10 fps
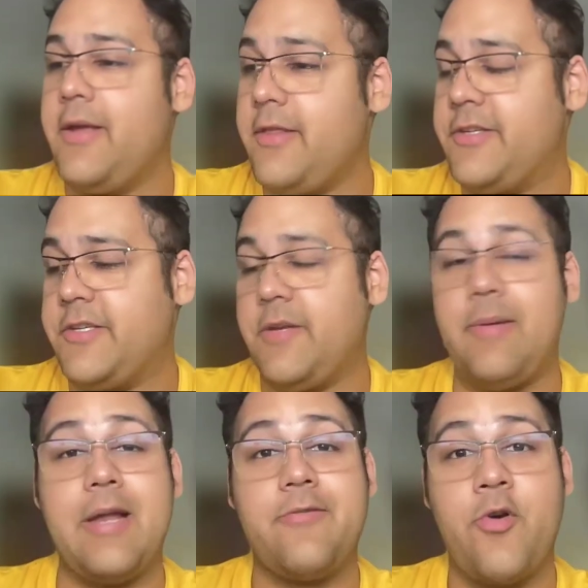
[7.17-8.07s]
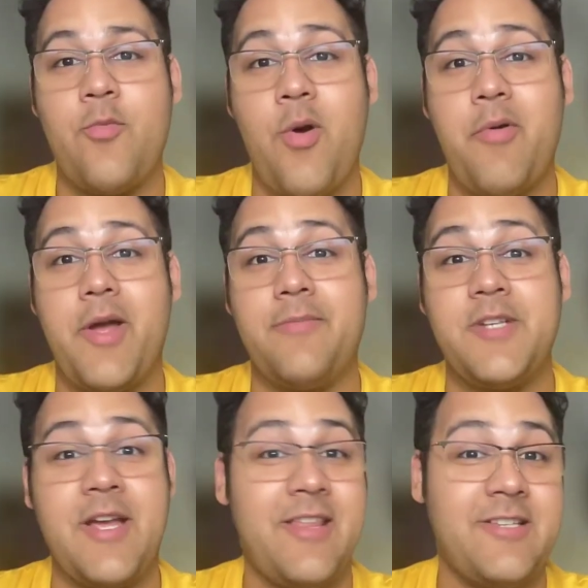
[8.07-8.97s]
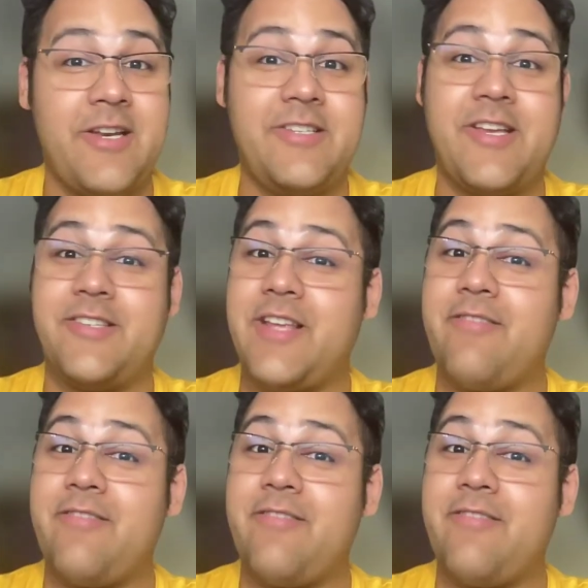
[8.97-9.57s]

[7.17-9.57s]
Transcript: This is the platform where we come together to discuss